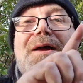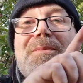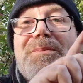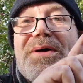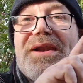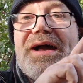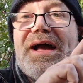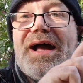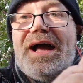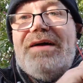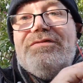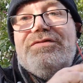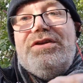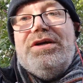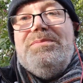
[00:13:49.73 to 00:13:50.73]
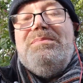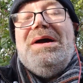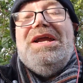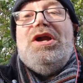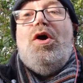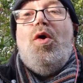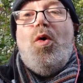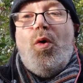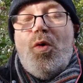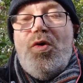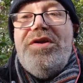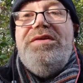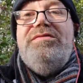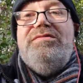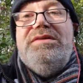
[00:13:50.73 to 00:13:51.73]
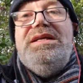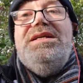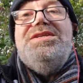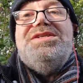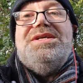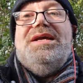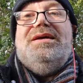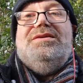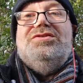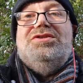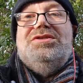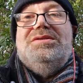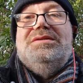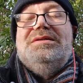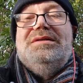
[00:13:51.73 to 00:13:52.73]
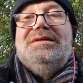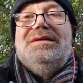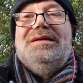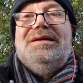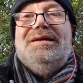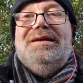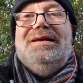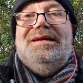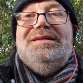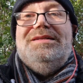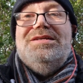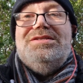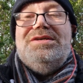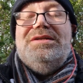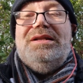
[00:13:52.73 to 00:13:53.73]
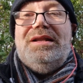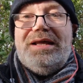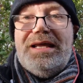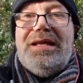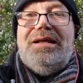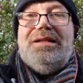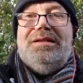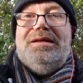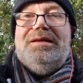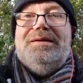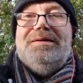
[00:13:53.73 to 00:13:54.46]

but I have done my own research, it is unlikely